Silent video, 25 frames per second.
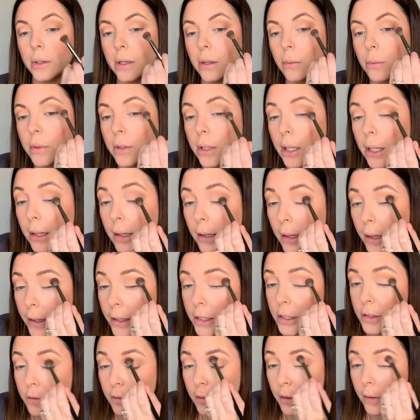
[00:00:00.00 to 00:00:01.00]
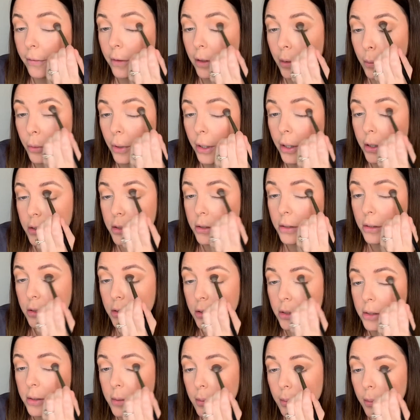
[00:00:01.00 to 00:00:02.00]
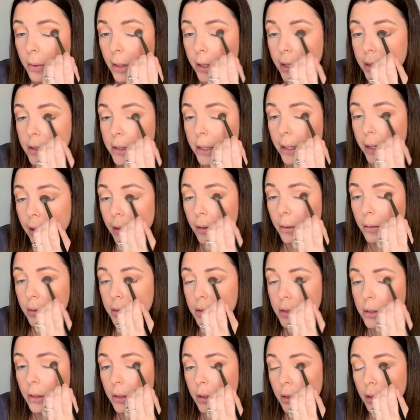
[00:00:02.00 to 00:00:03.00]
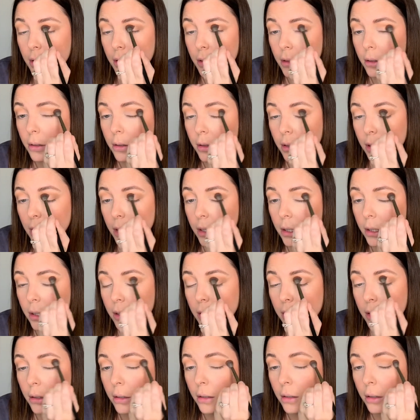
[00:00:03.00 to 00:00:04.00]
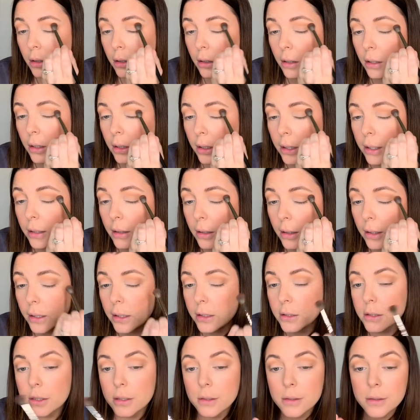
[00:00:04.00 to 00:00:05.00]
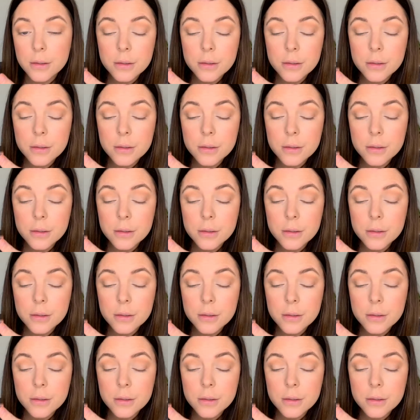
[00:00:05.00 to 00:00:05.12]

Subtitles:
in with that large fluffy brush to just blend out the inner and outer edges.